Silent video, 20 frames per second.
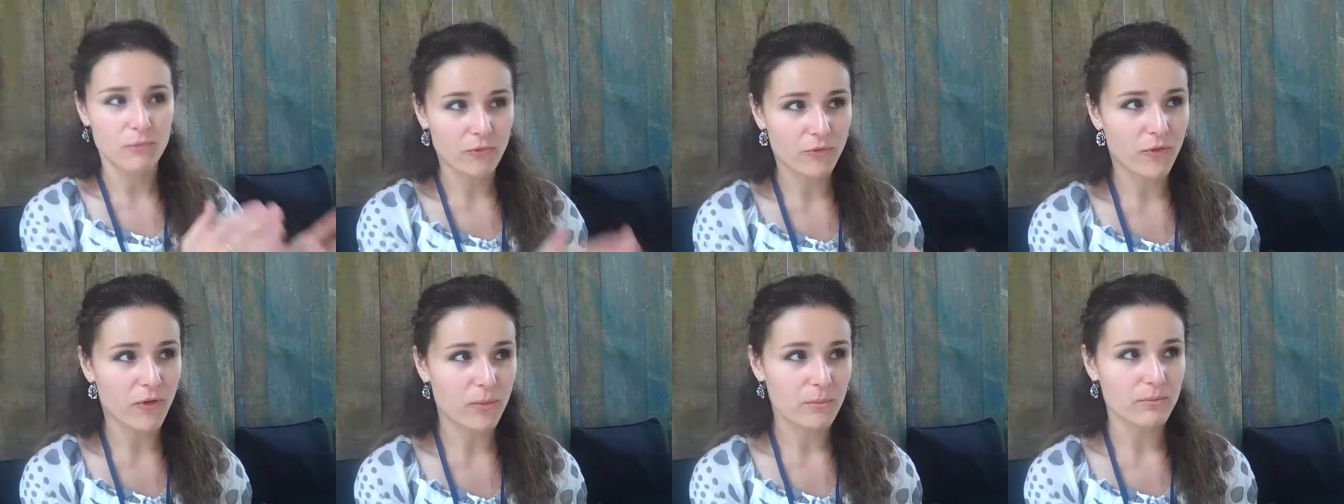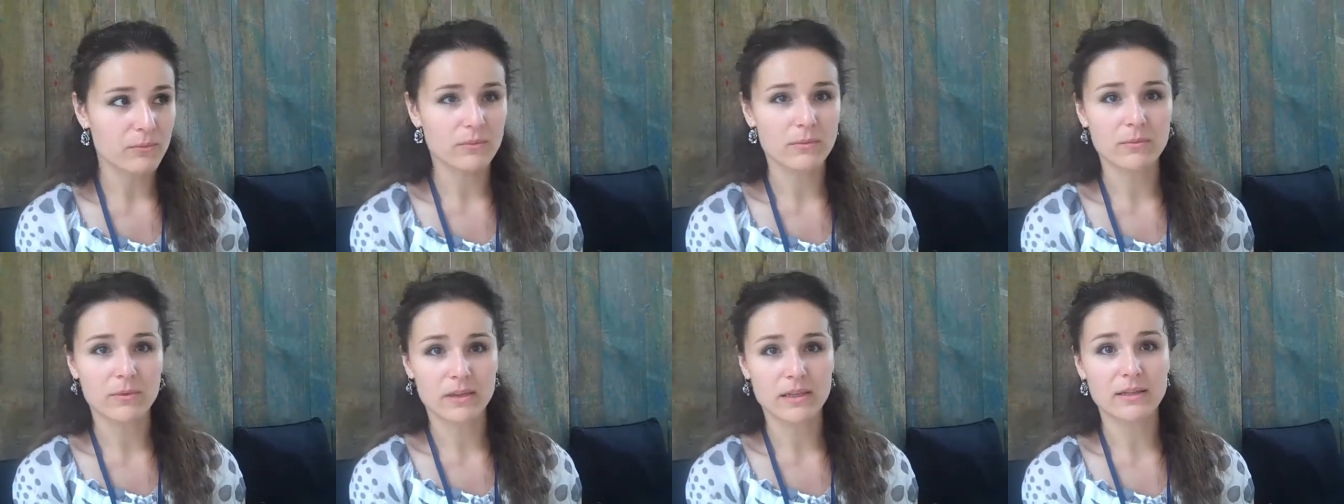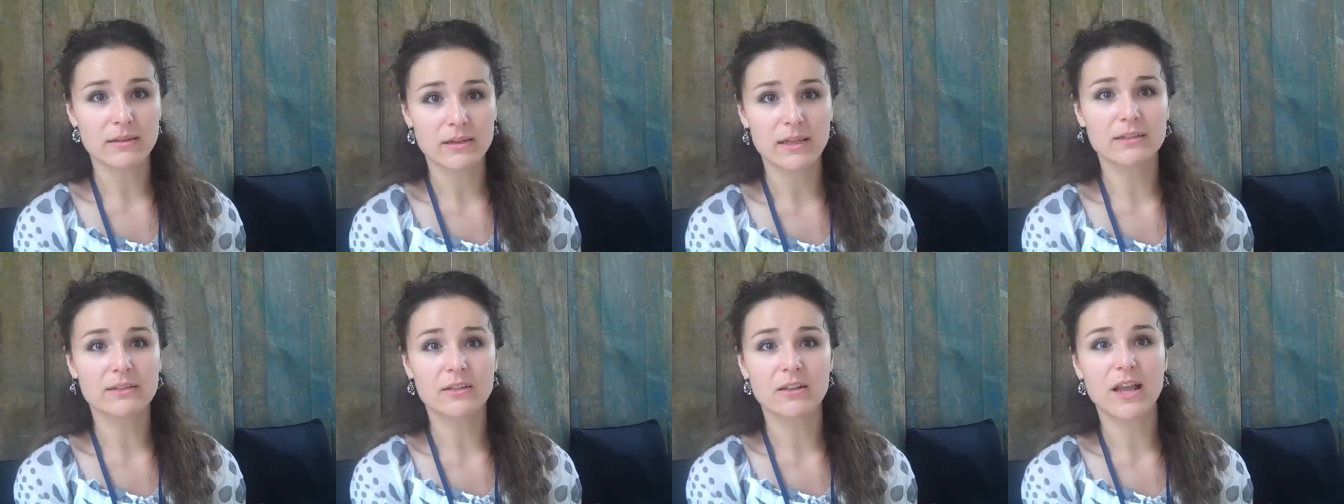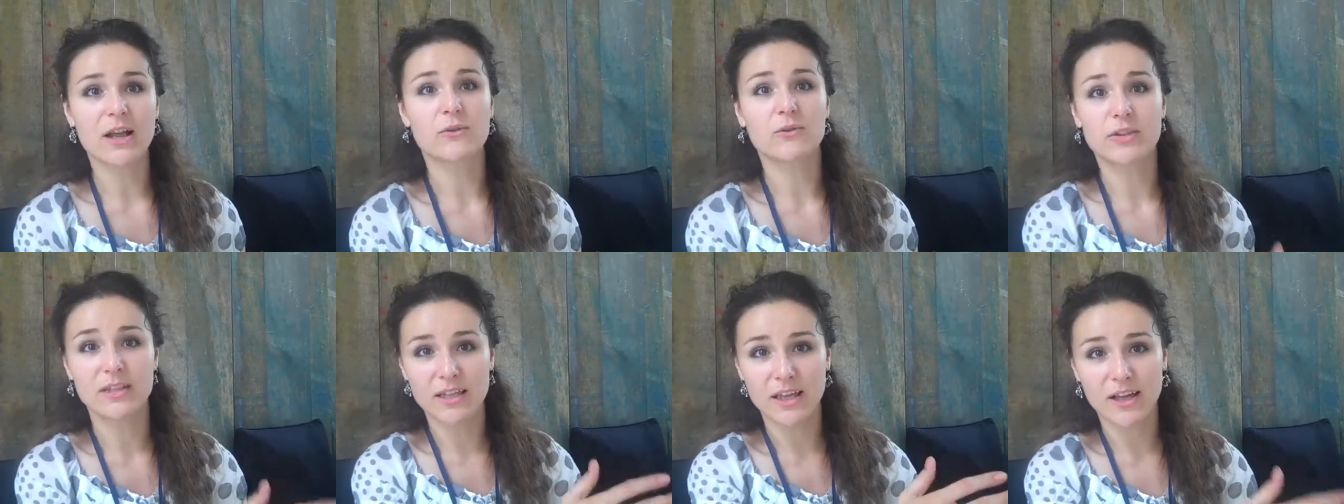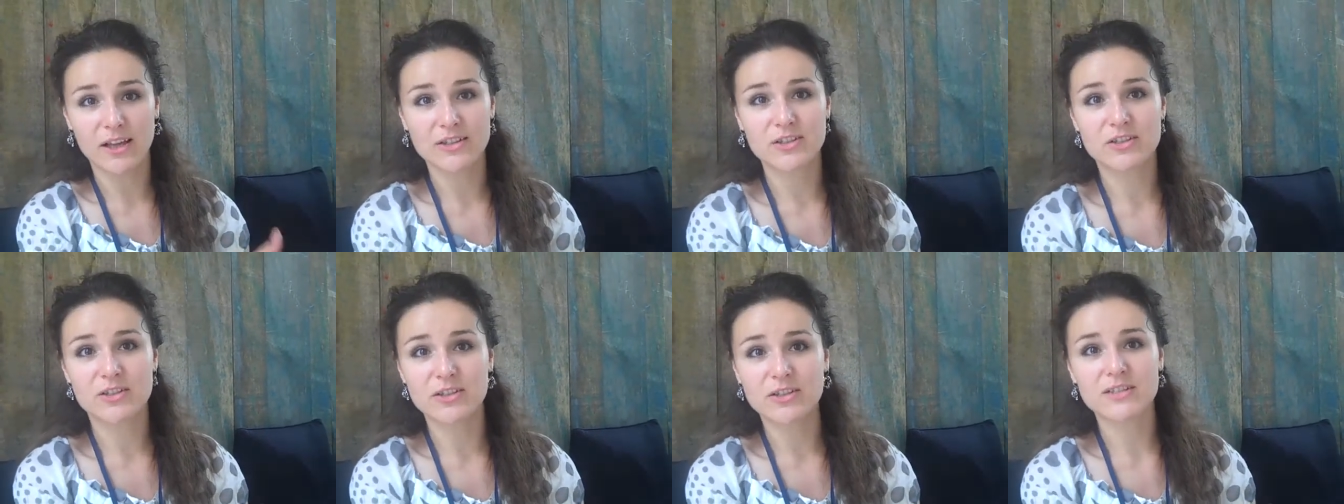from that allow the
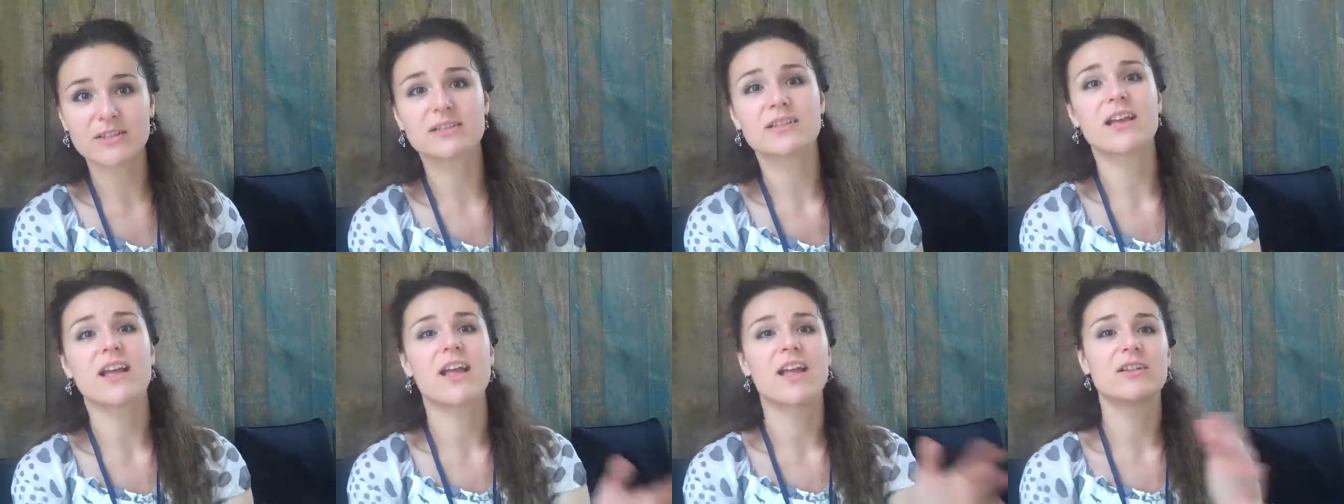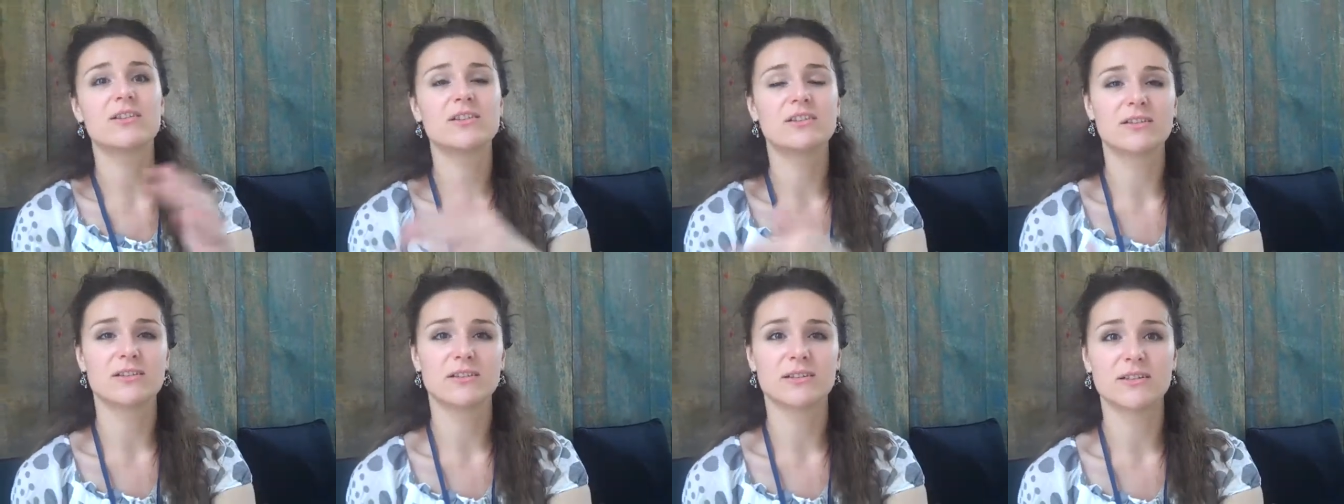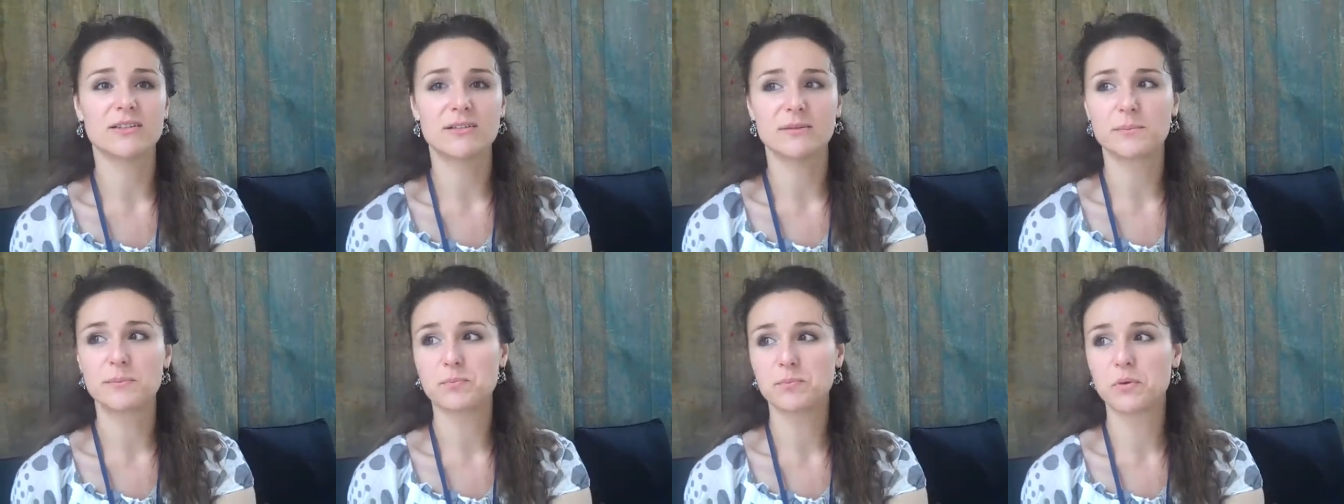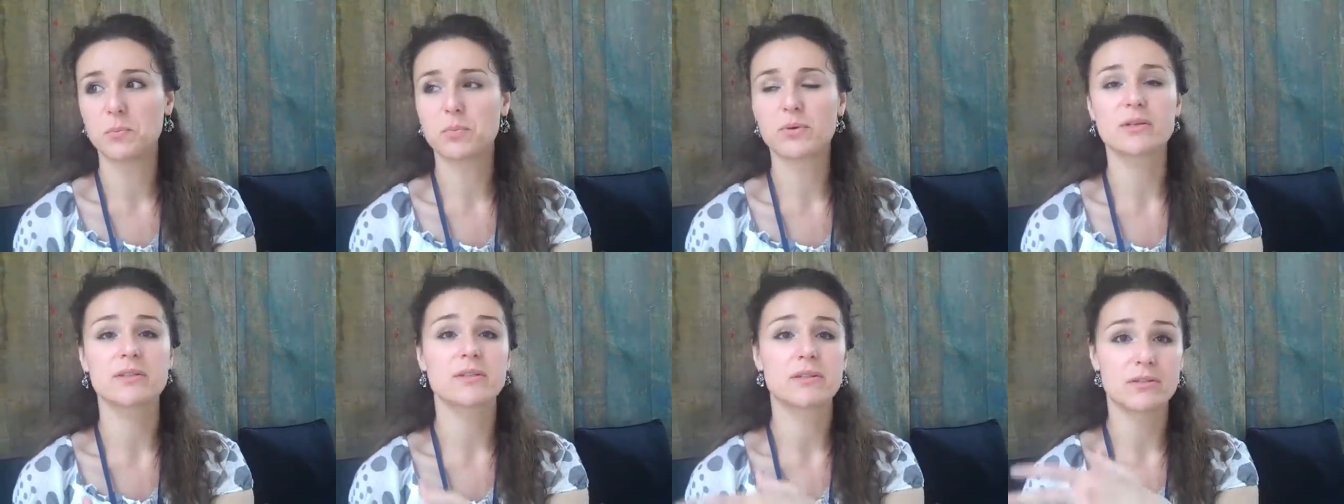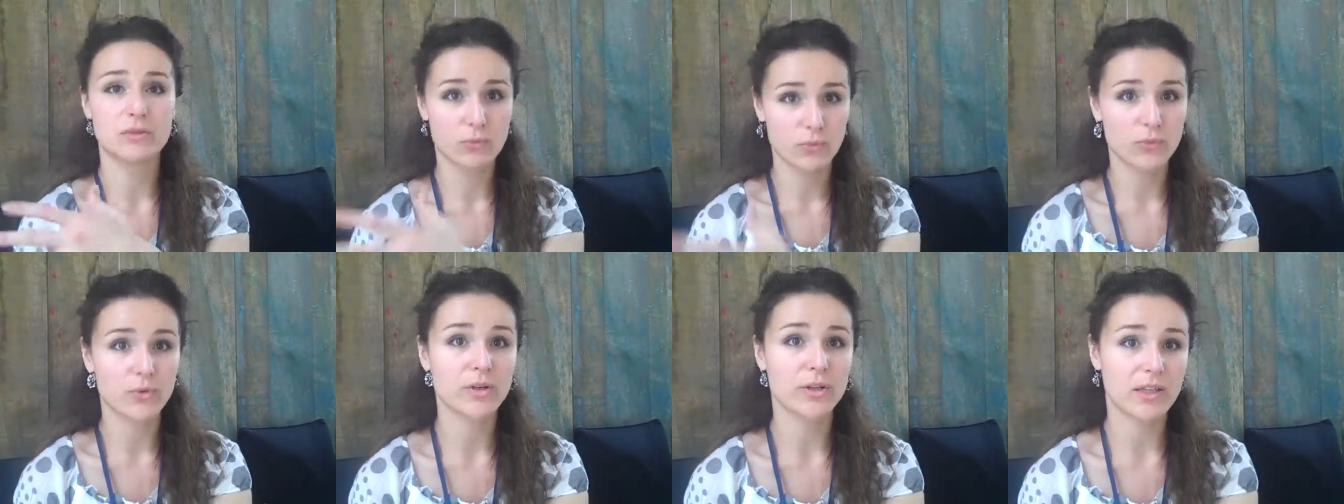youngsters and the, the, the
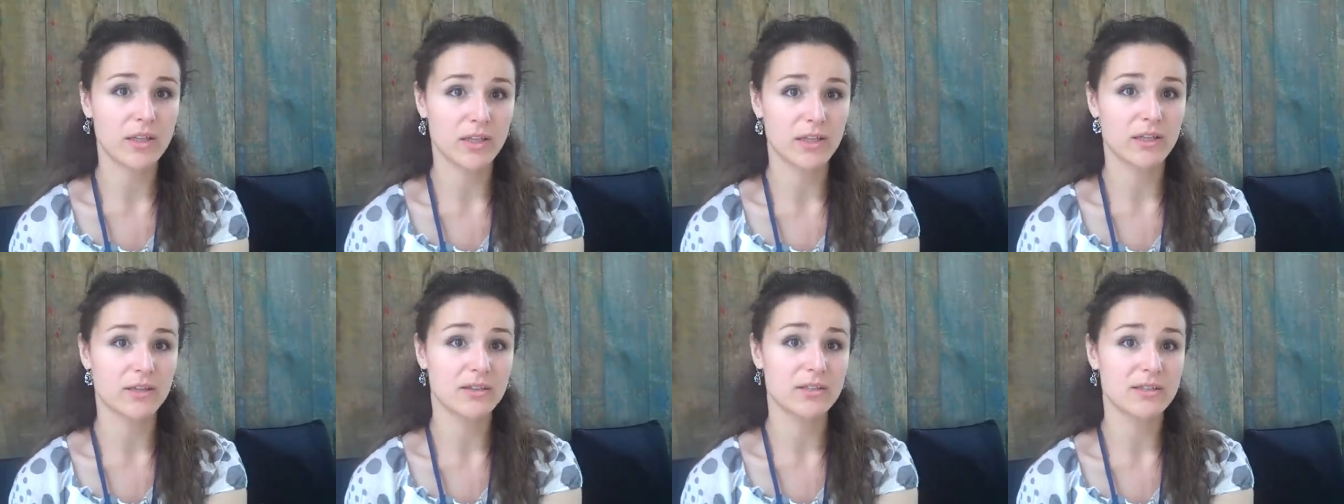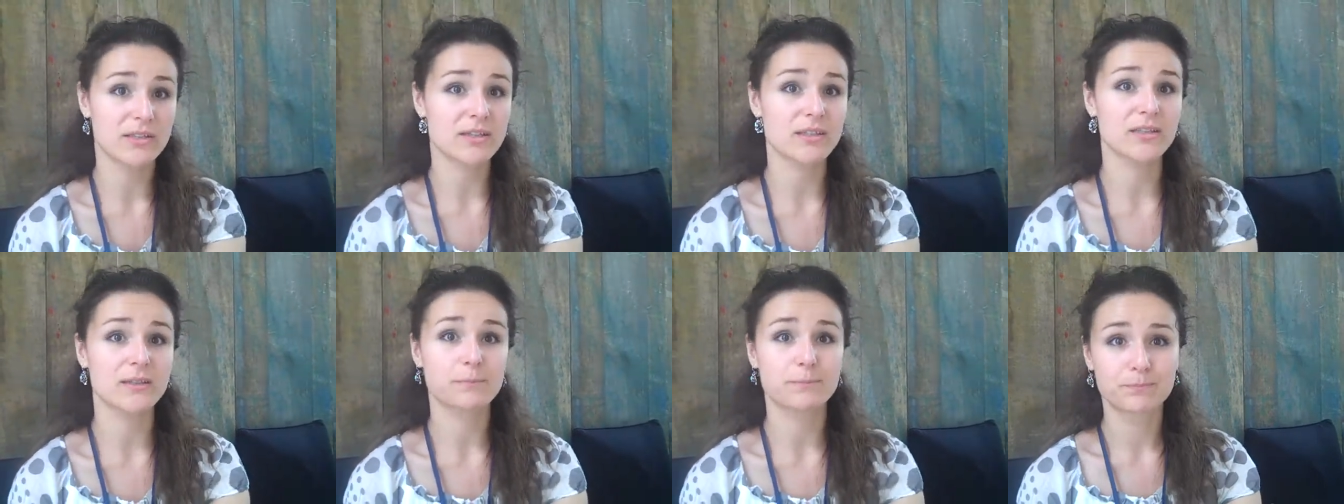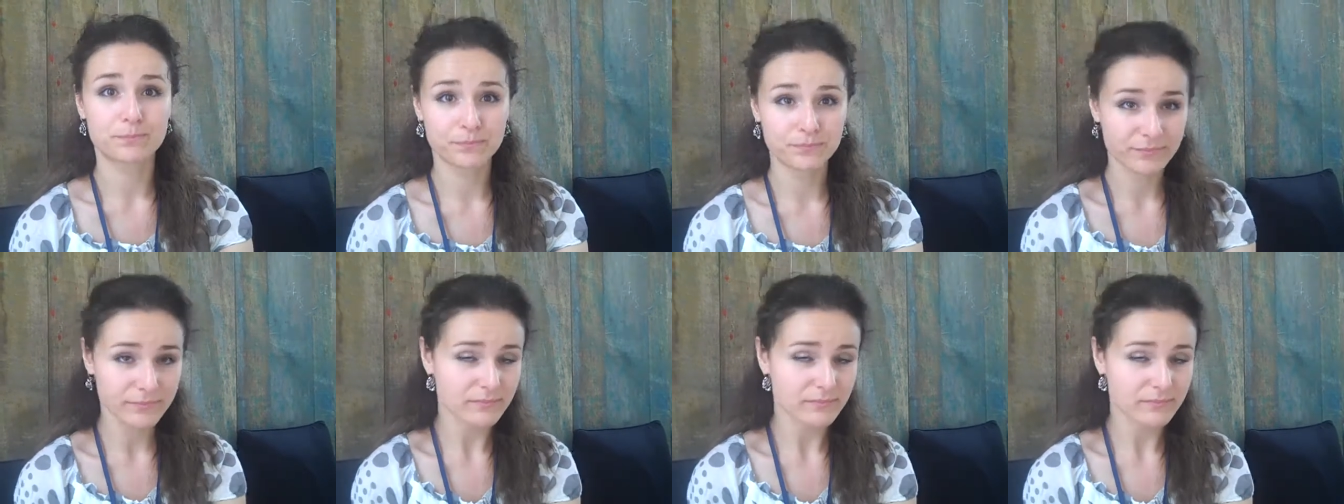persons working in the city